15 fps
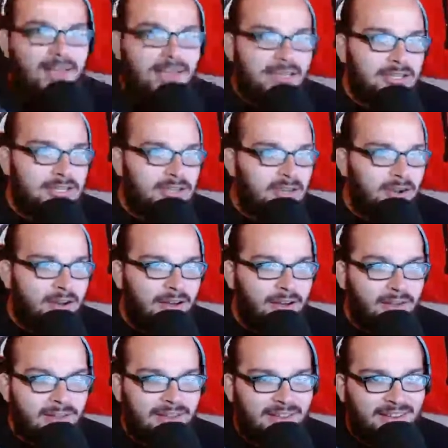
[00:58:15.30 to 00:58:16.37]
So,
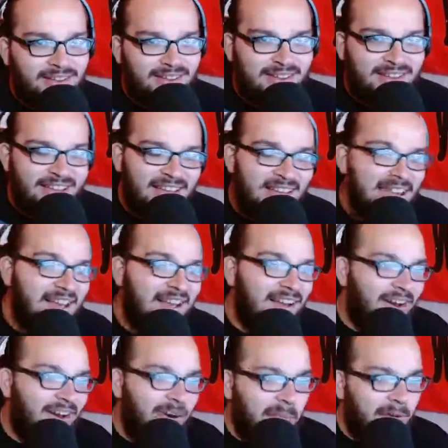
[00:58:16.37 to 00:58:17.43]

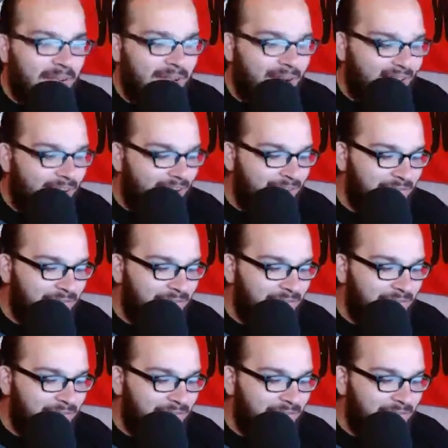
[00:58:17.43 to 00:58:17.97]
oh my God,